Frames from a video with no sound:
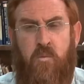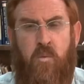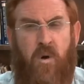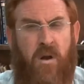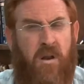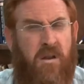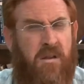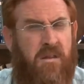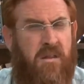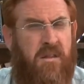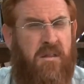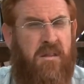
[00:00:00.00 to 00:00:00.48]

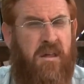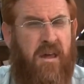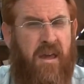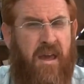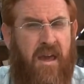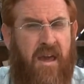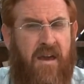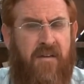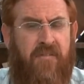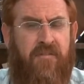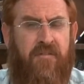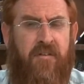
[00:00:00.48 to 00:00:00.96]
what is this
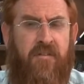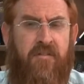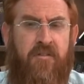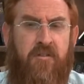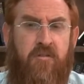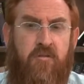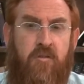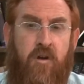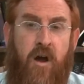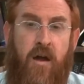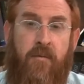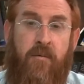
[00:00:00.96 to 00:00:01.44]
half of the
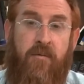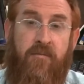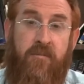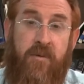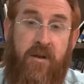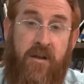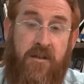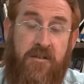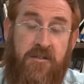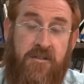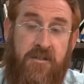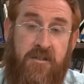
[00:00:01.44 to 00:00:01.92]
tribe of
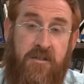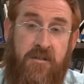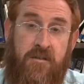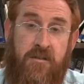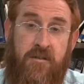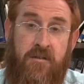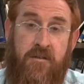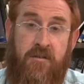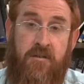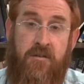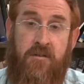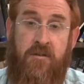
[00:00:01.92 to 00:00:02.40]
Menashe?
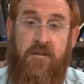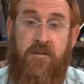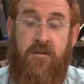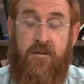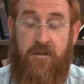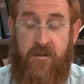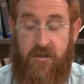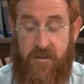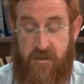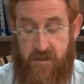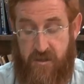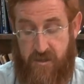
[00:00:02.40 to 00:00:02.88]

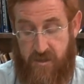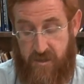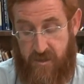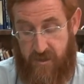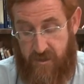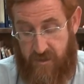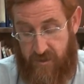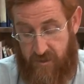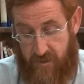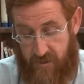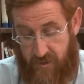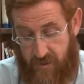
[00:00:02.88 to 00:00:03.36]

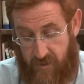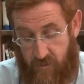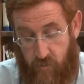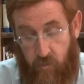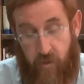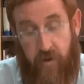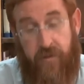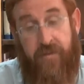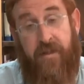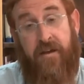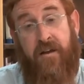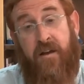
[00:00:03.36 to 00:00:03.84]

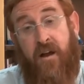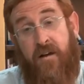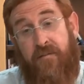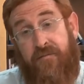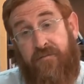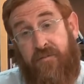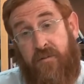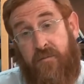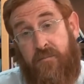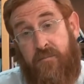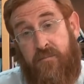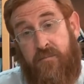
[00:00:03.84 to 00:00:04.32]
Where did they come
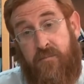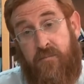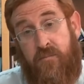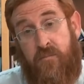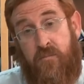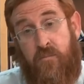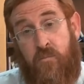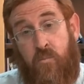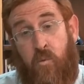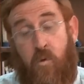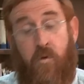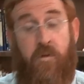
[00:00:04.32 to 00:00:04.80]
from?
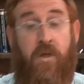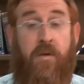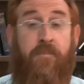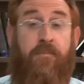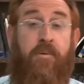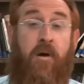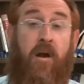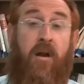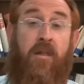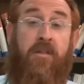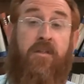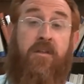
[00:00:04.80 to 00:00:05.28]
Were they
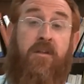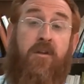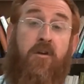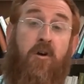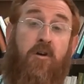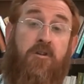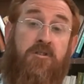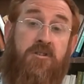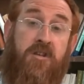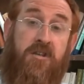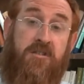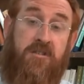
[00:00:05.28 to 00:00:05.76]
part of the
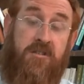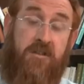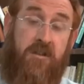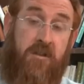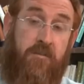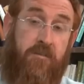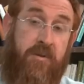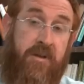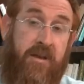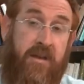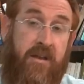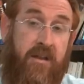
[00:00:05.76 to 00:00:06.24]
negotiation in
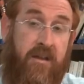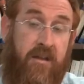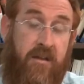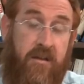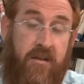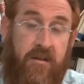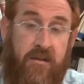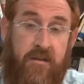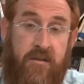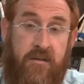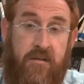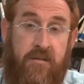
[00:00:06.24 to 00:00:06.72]
the
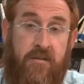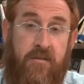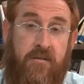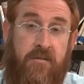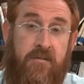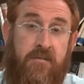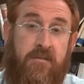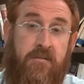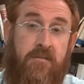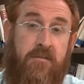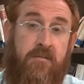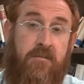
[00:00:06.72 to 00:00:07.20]
beginning?
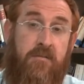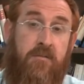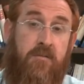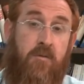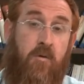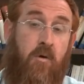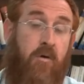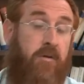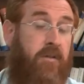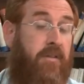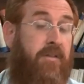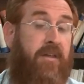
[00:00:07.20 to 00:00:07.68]

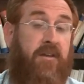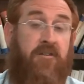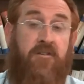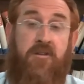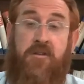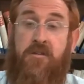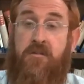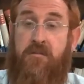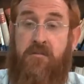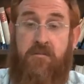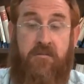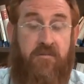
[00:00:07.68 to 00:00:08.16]
Or did they
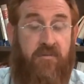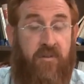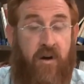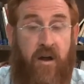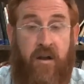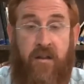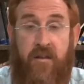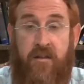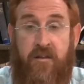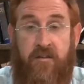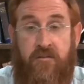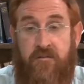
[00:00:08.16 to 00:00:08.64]
just
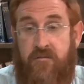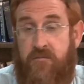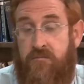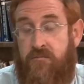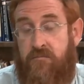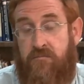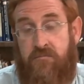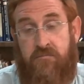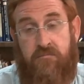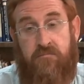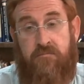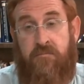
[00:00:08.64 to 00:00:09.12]
finally
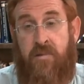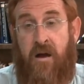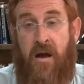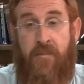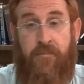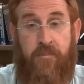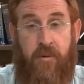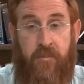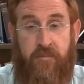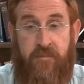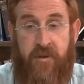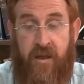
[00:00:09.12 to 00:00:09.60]

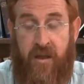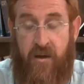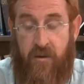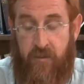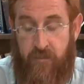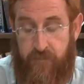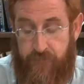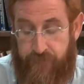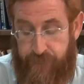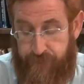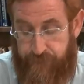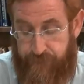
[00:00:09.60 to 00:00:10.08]
pop up now?